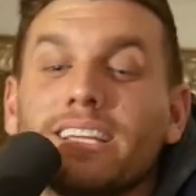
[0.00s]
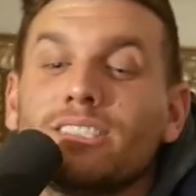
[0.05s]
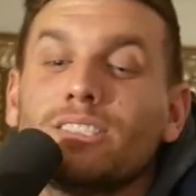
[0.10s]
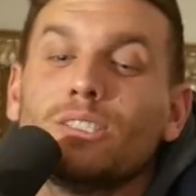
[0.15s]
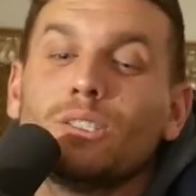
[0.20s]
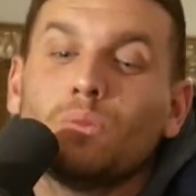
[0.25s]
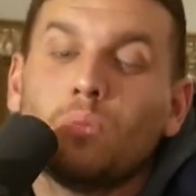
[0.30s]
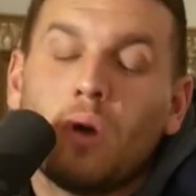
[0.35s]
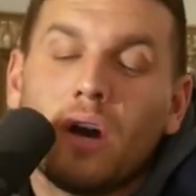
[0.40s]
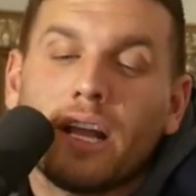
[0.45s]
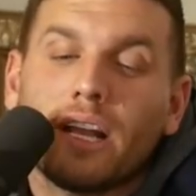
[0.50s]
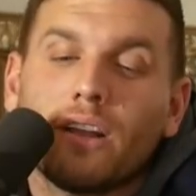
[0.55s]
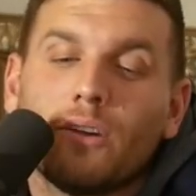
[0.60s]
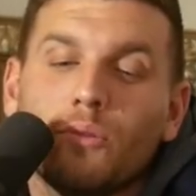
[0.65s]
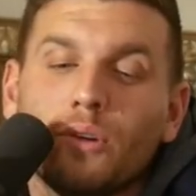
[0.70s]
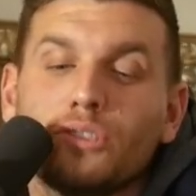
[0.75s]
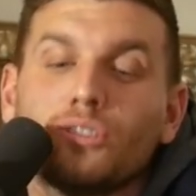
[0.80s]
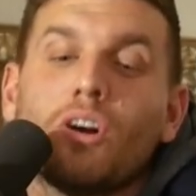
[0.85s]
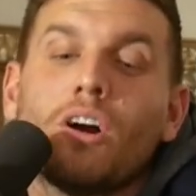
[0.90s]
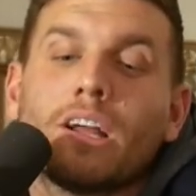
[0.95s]
this is what
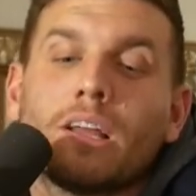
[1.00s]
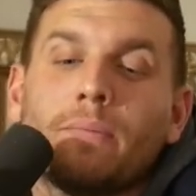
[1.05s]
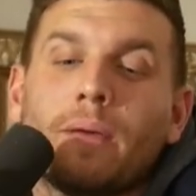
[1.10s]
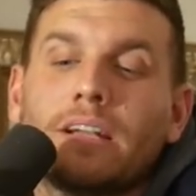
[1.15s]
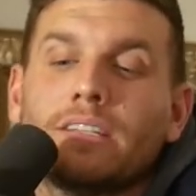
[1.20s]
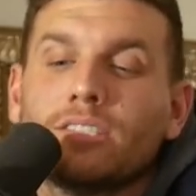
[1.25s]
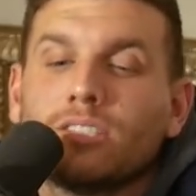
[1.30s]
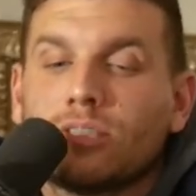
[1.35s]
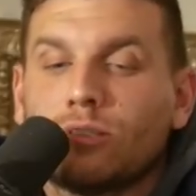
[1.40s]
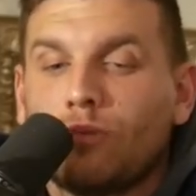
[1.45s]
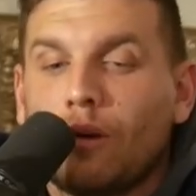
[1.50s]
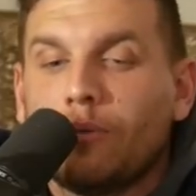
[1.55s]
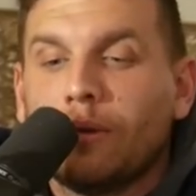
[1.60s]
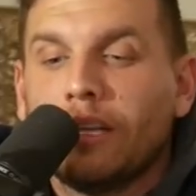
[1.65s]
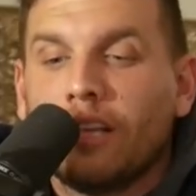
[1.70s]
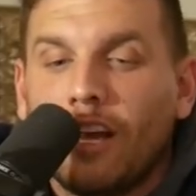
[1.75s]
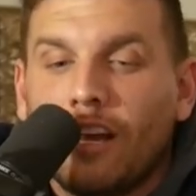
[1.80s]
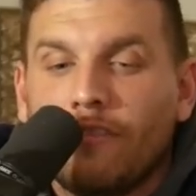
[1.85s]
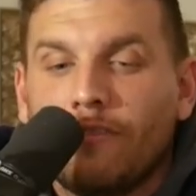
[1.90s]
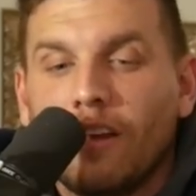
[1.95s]
we talk about and this yeah. is what we
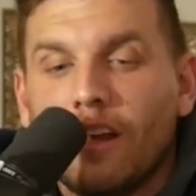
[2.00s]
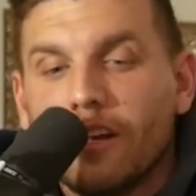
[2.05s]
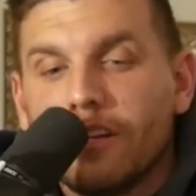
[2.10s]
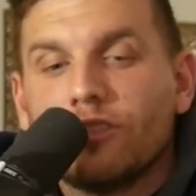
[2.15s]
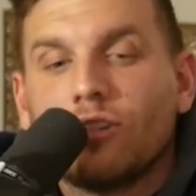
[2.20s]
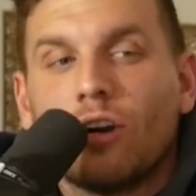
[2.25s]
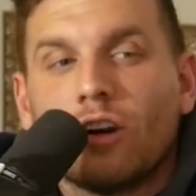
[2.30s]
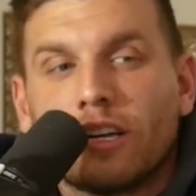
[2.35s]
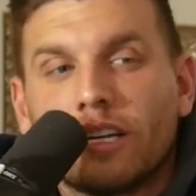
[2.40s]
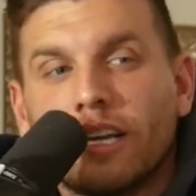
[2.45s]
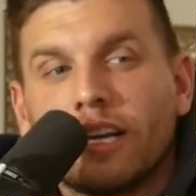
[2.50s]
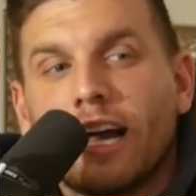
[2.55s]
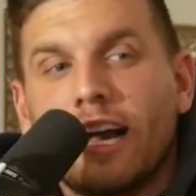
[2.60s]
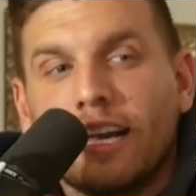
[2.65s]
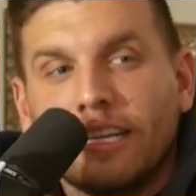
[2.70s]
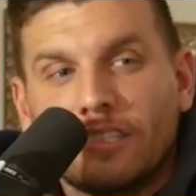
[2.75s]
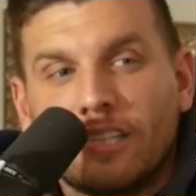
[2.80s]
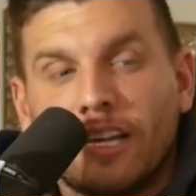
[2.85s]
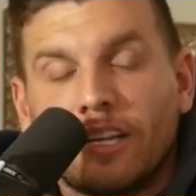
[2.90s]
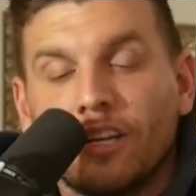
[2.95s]
love talking to
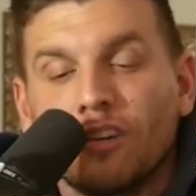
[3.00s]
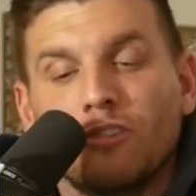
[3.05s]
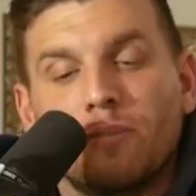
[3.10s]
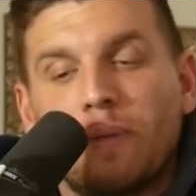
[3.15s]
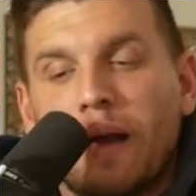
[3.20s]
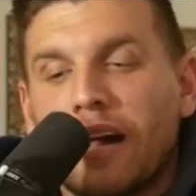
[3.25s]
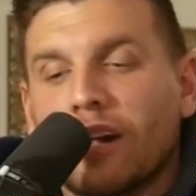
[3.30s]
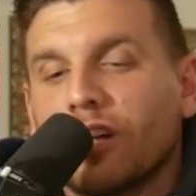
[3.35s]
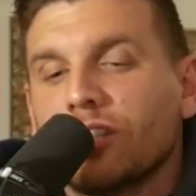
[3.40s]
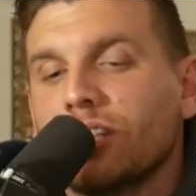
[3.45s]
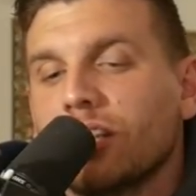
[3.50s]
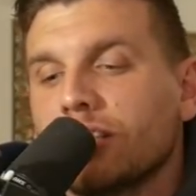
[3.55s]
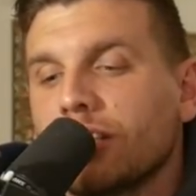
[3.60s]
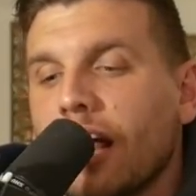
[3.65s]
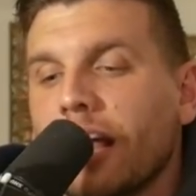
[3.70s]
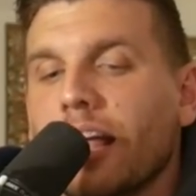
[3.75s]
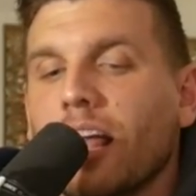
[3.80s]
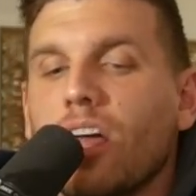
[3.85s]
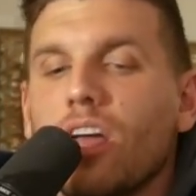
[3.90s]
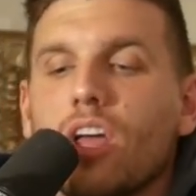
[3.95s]
guys like you about cuz it's
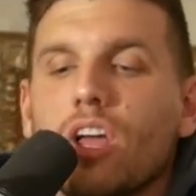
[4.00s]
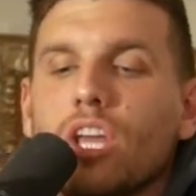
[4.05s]
like